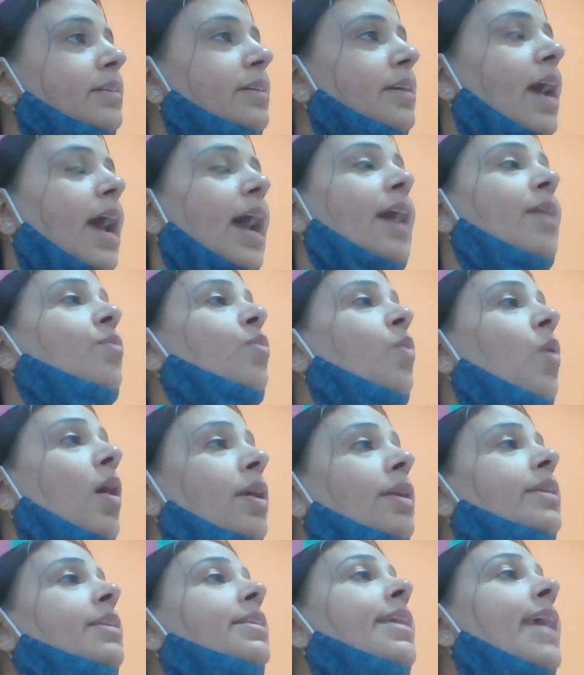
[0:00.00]
And
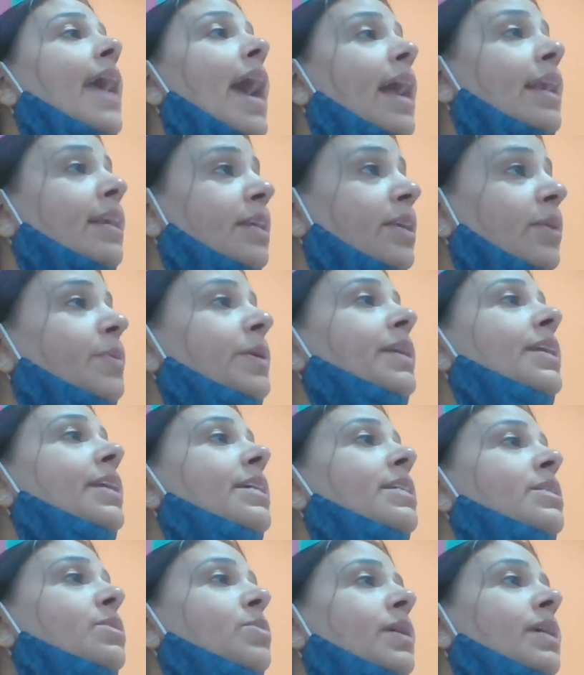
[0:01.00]
what the
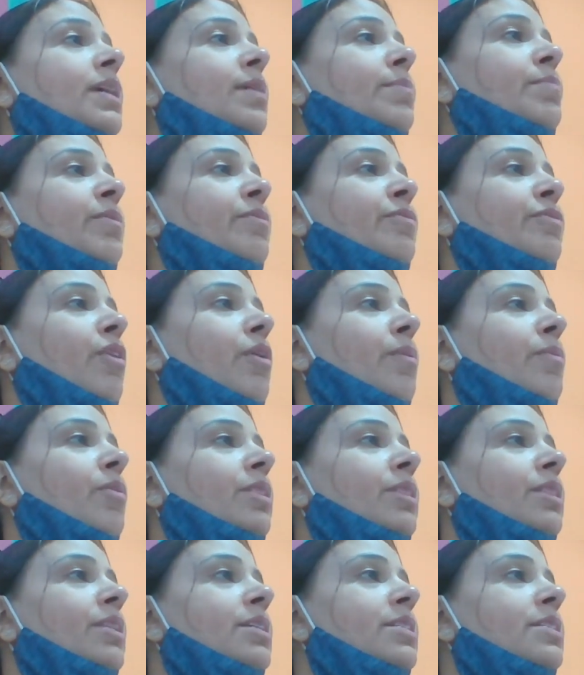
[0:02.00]
activities we can perform
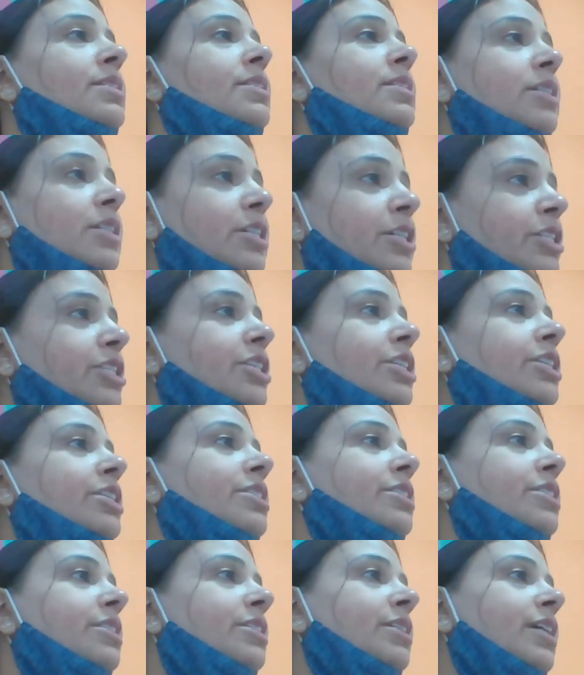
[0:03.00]
on this, search
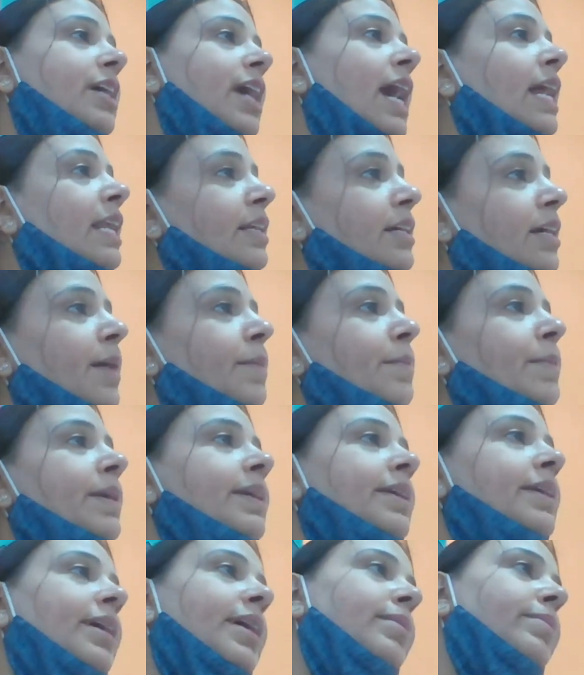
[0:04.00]
it and come
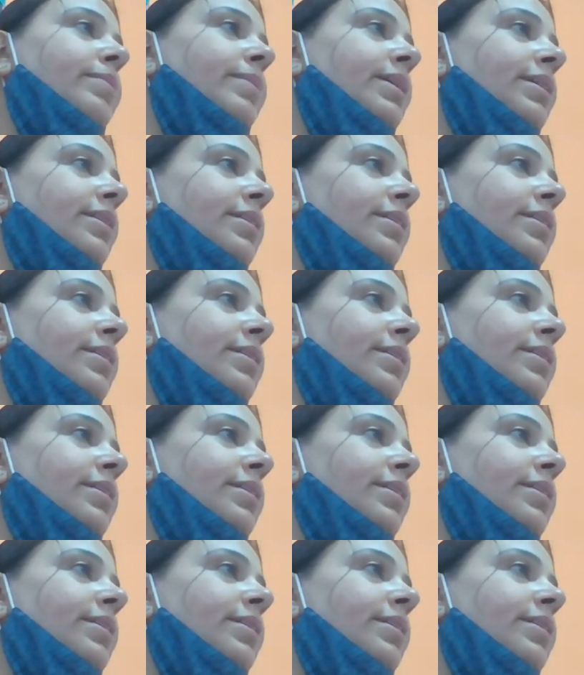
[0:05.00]
and tell me. Okay.